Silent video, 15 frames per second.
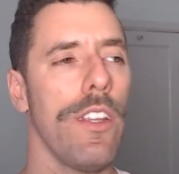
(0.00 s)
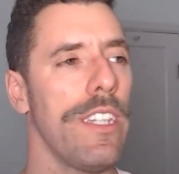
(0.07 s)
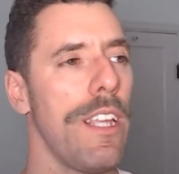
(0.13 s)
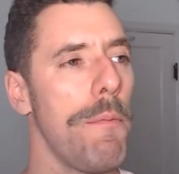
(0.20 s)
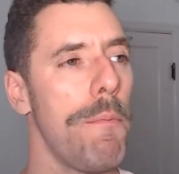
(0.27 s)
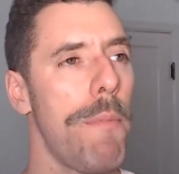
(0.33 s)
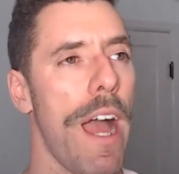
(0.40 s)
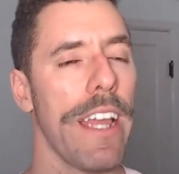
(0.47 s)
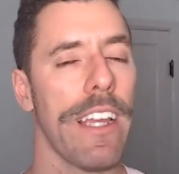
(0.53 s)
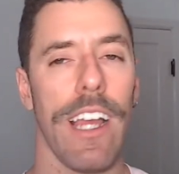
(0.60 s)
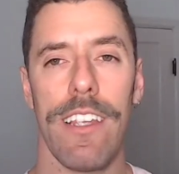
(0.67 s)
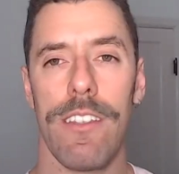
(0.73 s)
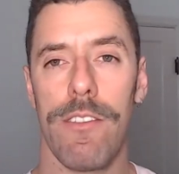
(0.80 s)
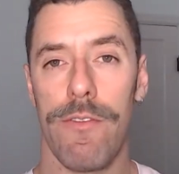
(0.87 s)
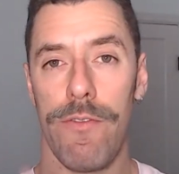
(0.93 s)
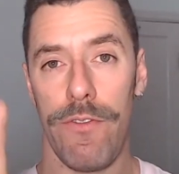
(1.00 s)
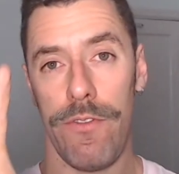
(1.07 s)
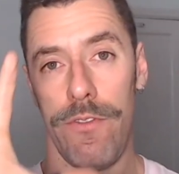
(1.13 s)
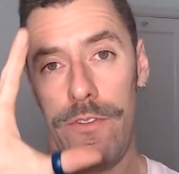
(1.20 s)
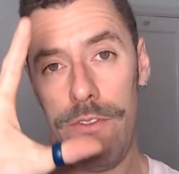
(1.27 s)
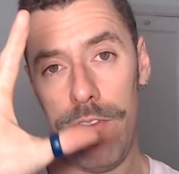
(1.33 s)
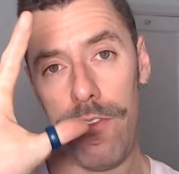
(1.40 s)
bike has
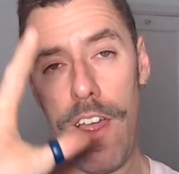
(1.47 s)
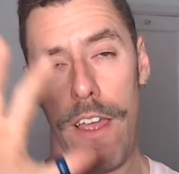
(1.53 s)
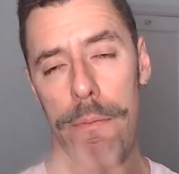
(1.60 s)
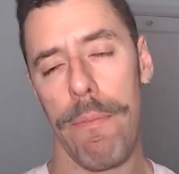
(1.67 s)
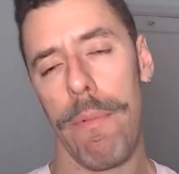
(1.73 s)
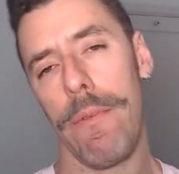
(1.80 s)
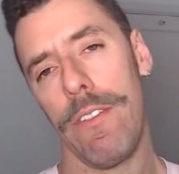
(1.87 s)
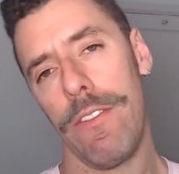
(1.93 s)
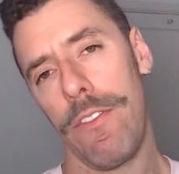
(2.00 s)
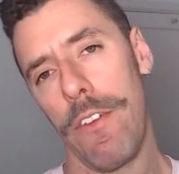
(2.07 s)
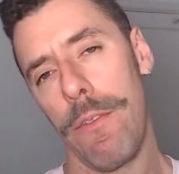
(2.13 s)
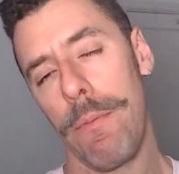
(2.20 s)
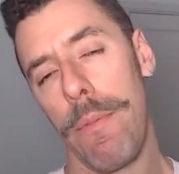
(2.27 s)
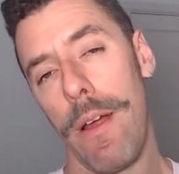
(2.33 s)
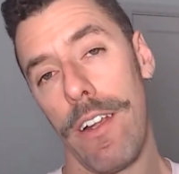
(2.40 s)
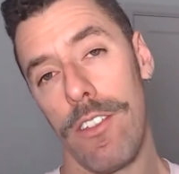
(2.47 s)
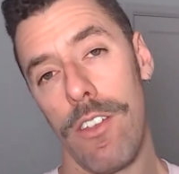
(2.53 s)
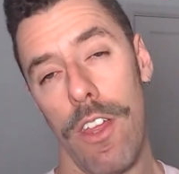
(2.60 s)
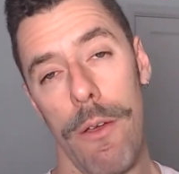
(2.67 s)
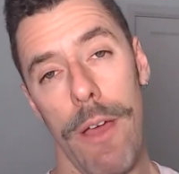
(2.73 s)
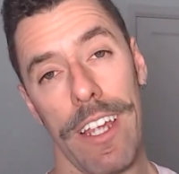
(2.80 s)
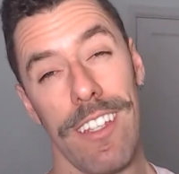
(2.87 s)
five fifth part. So
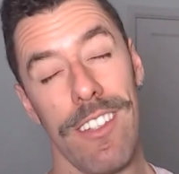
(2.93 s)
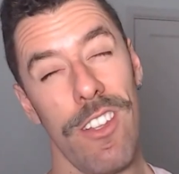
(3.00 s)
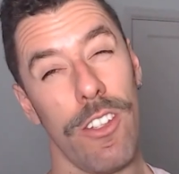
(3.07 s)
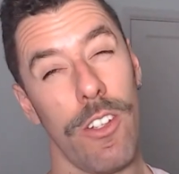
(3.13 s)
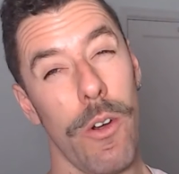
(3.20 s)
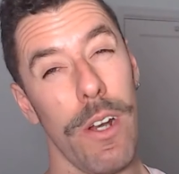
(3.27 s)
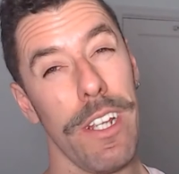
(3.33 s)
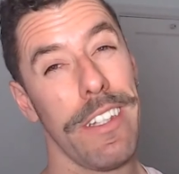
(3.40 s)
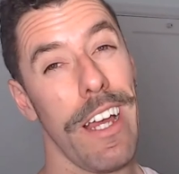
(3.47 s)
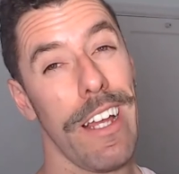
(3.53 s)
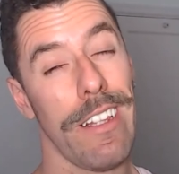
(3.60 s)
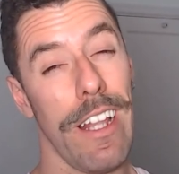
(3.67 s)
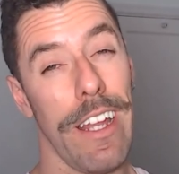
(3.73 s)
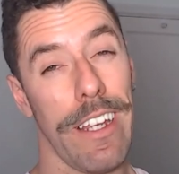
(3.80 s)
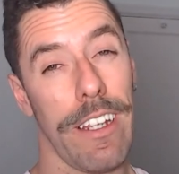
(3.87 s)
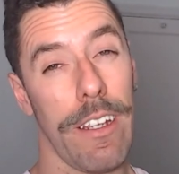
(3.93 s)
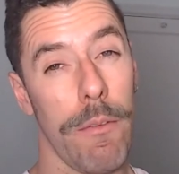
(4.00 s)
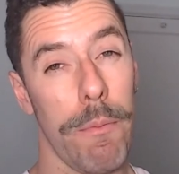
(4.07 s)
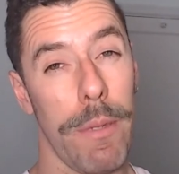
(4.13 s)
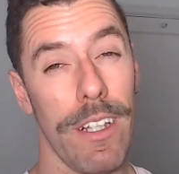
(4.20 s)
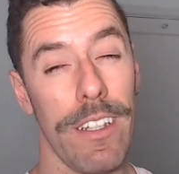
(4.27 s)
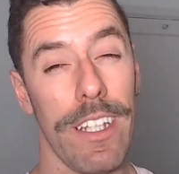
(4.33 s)
the bike is not great at like
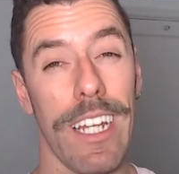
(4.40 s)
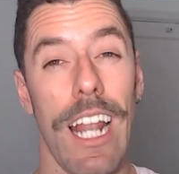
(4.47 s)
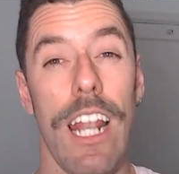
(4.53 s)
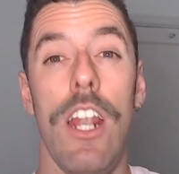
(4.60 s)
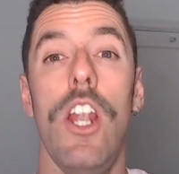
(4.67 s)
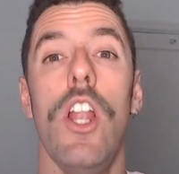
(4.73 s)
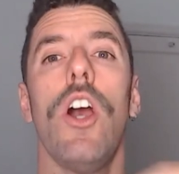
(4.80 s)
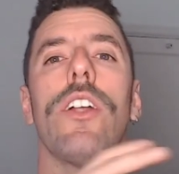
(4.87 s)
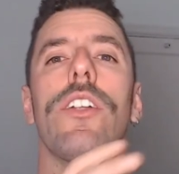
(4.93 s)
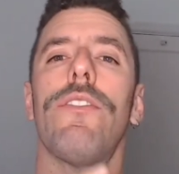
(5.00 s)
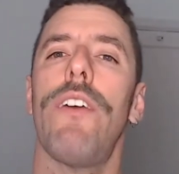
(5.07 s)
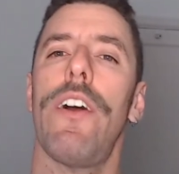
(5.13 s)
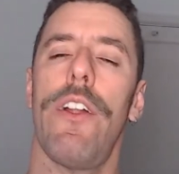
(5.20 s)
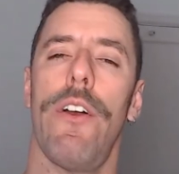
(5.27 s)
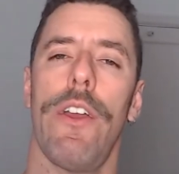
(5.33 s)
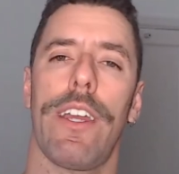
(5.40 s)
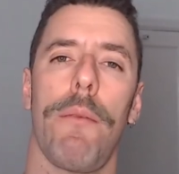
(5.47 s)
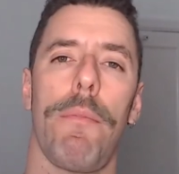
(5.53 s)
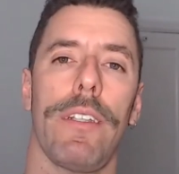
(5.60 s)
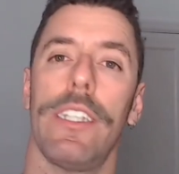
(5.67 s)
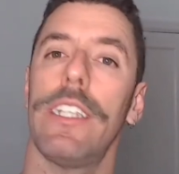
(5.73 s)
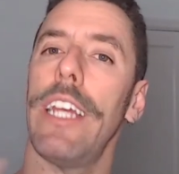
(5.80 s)
building a lot of aerobic
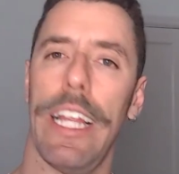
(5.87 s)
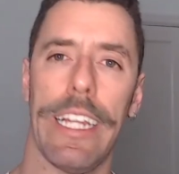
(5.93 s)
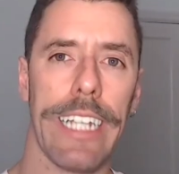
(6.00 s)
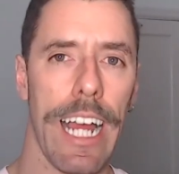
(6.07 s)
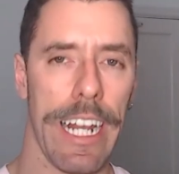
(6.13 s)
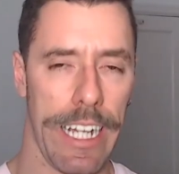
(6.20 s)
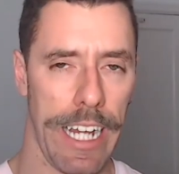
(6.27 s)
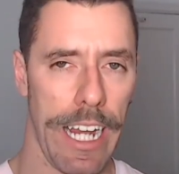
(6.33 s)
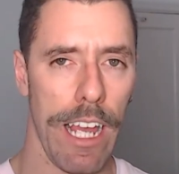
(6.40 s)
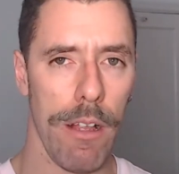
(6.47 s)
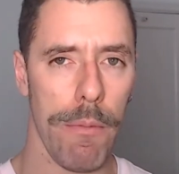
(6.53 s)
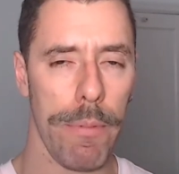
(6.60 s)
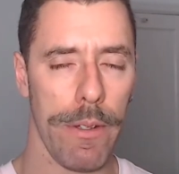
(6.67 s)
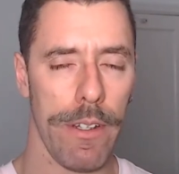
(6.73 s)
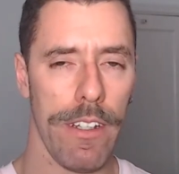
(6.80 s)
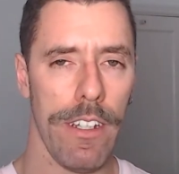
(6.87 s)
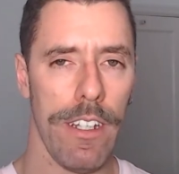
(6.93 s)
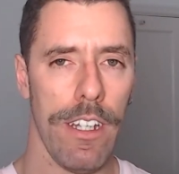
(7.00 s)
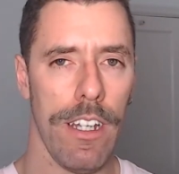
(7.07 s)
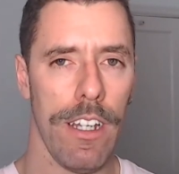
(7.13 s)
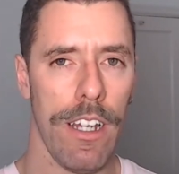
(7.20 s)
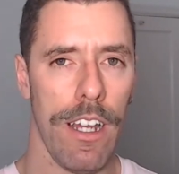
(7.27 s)
capacity. It can help,
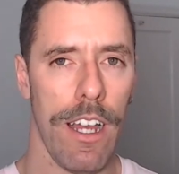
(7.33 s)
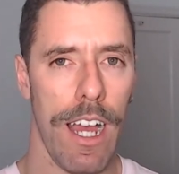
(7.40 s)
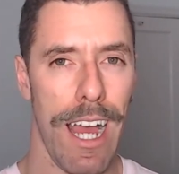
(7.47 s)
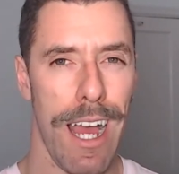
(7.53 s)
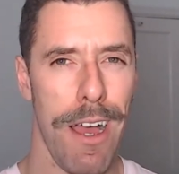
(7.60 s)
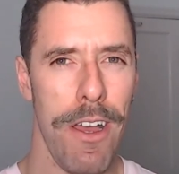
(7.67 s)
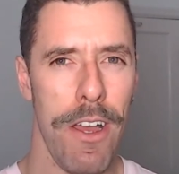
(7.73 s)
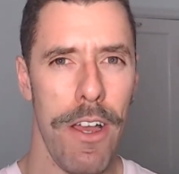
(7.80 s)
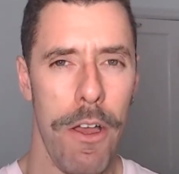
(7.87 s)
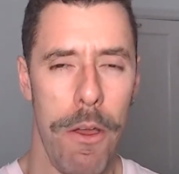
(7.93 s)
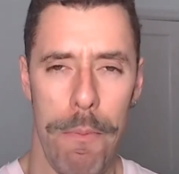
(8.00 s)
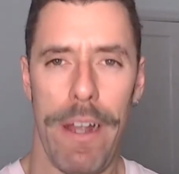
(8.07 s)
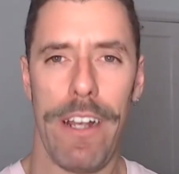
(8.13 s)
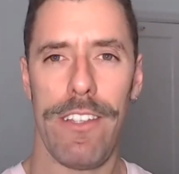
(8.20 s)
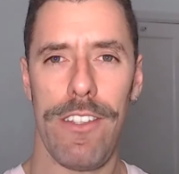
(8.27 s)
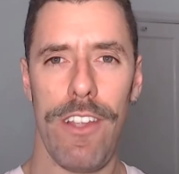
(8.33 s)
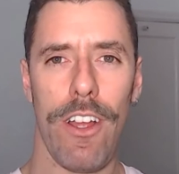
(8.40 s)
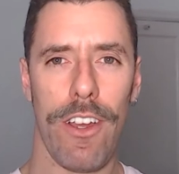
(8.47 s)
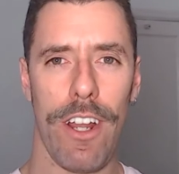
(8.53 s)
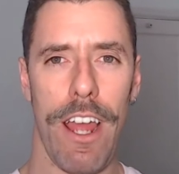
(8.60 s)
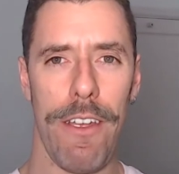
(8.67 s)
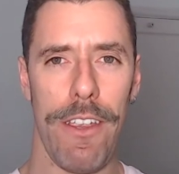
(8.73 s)
but it's not
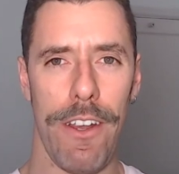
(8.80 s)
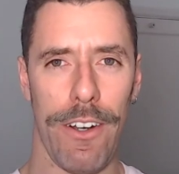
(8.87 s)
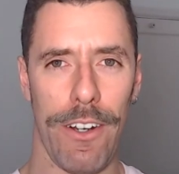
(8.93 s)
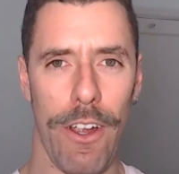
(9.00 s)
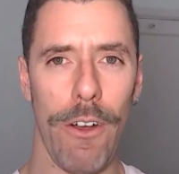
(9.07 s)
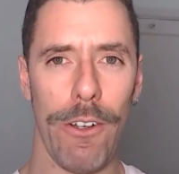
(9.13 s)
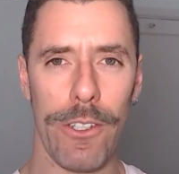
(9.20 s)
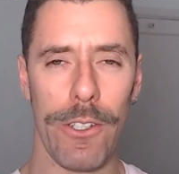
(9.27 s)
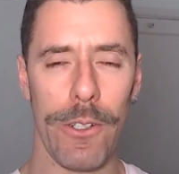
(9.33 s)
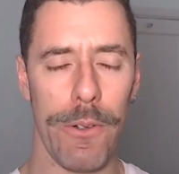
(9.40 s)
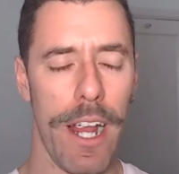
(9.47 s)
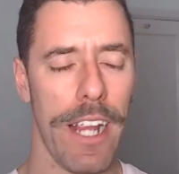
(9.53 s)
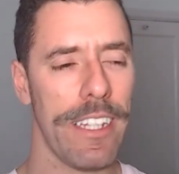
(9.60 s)
gonna be your go-to, right?